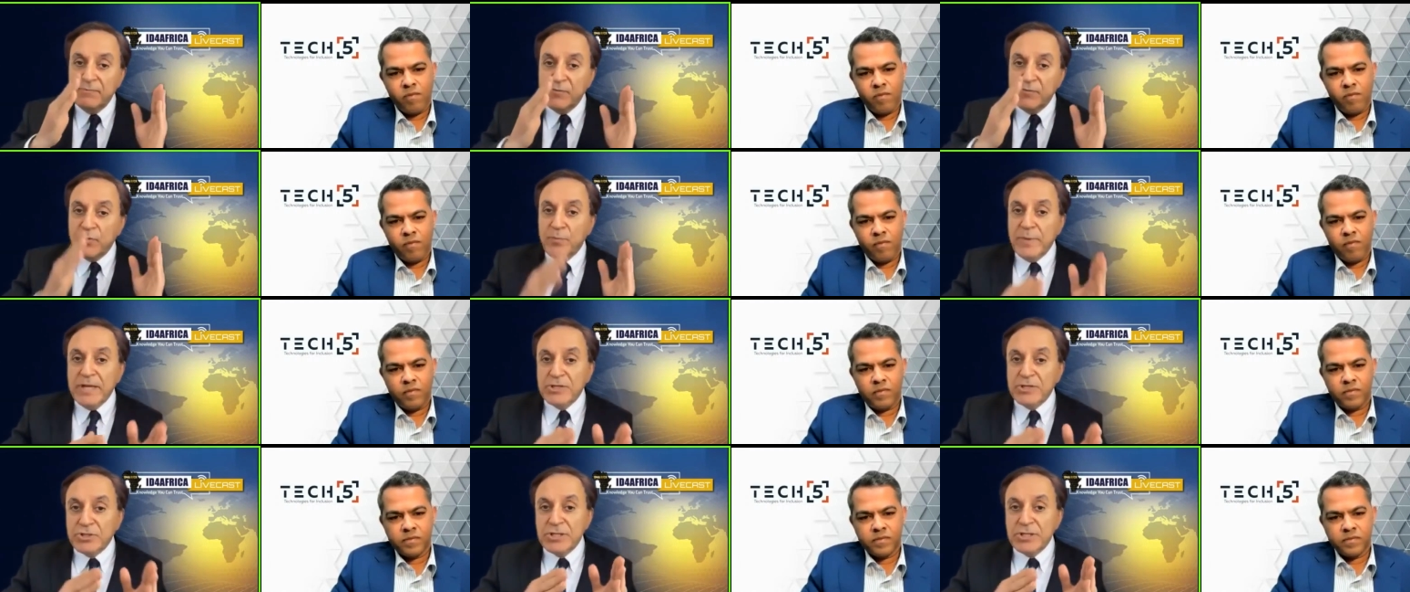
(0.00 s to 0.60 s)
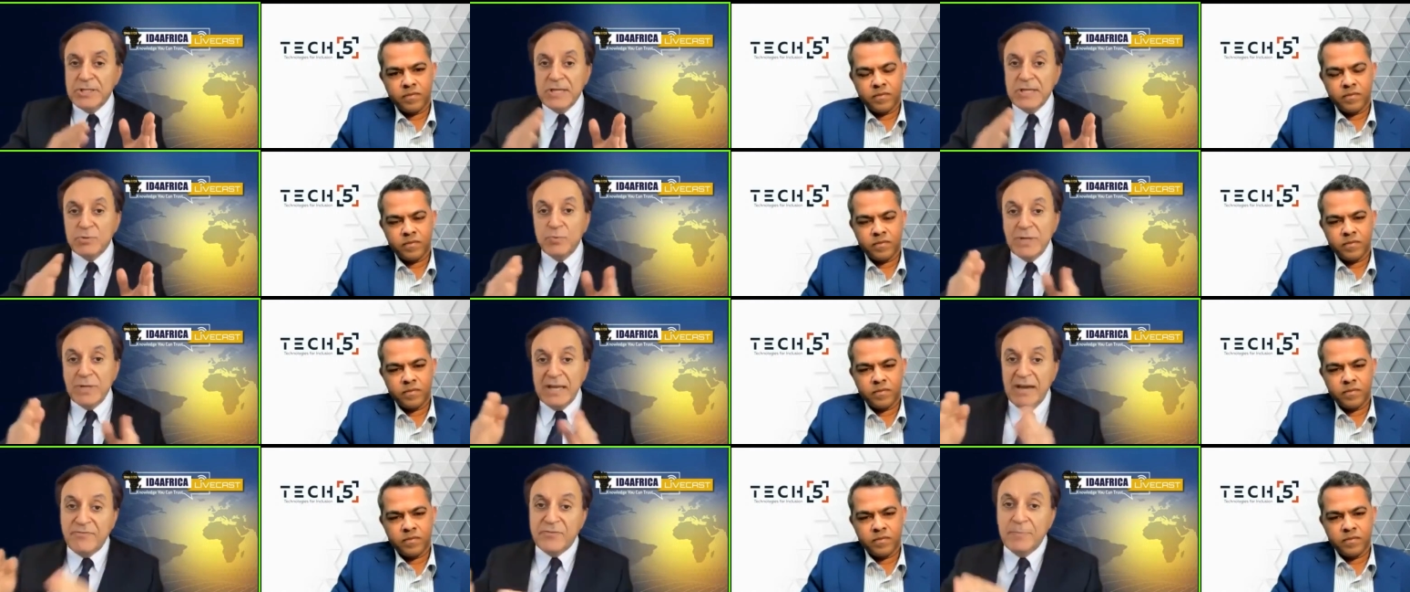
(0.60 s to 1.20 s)
Speaker 1: information that we
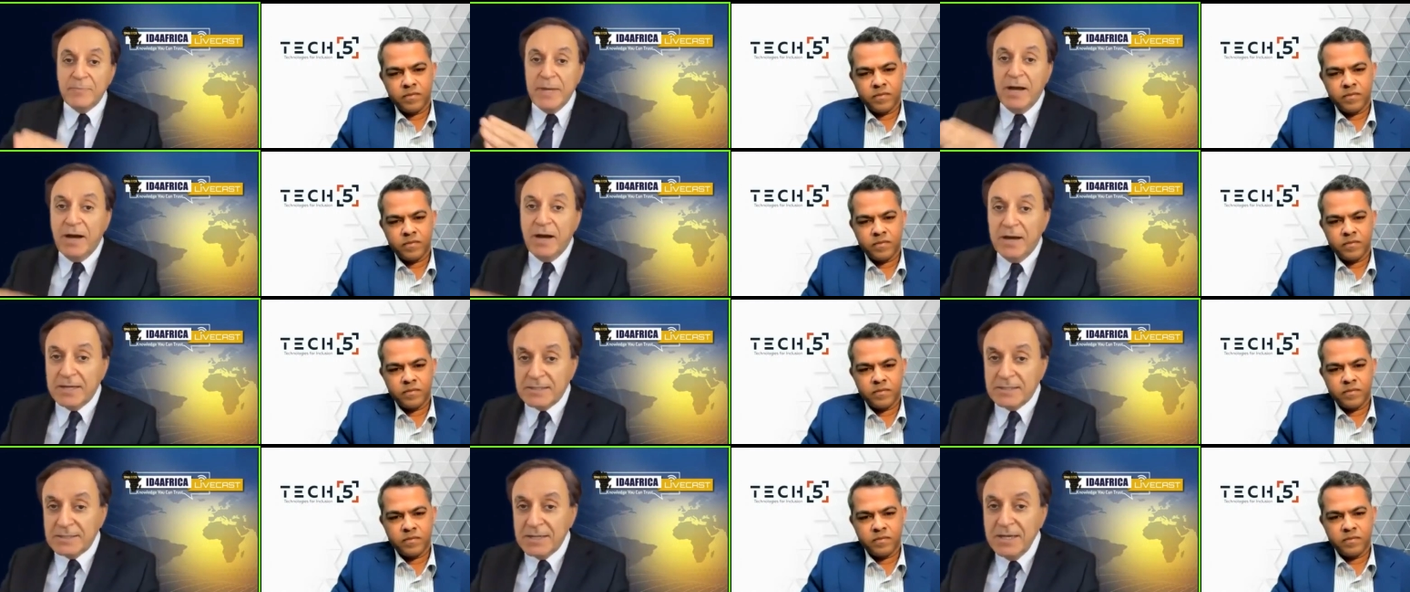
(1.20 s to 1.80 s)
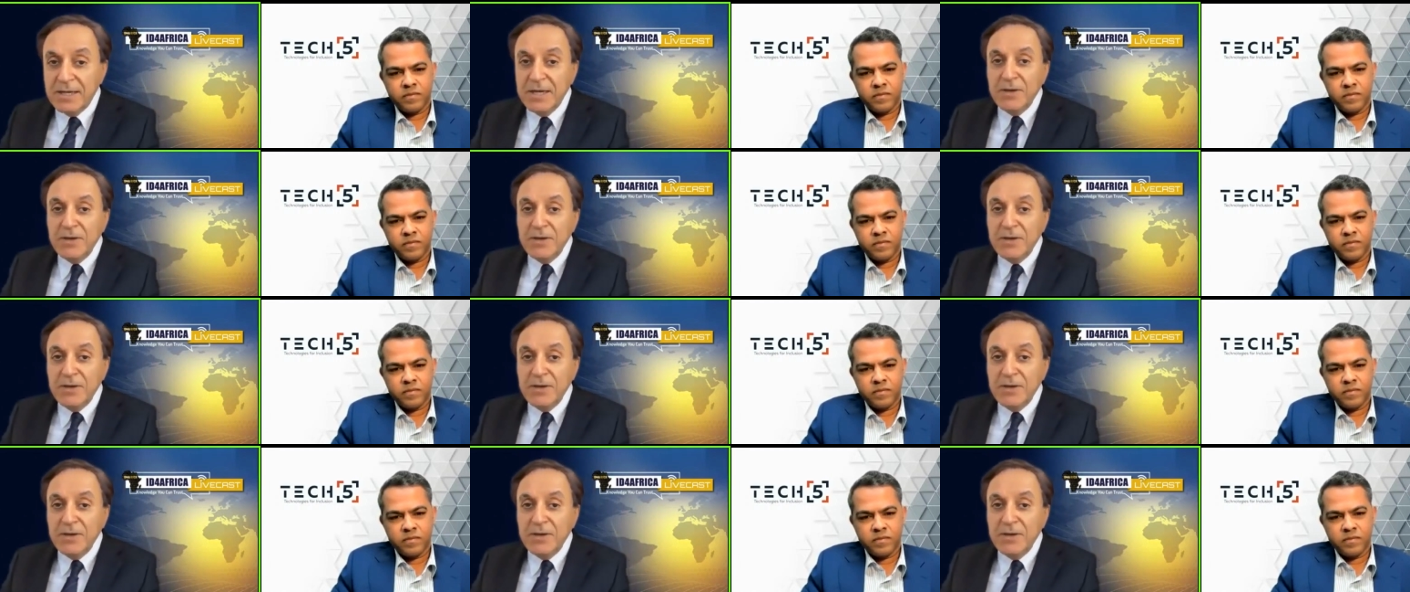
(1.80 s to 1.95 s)
left behind?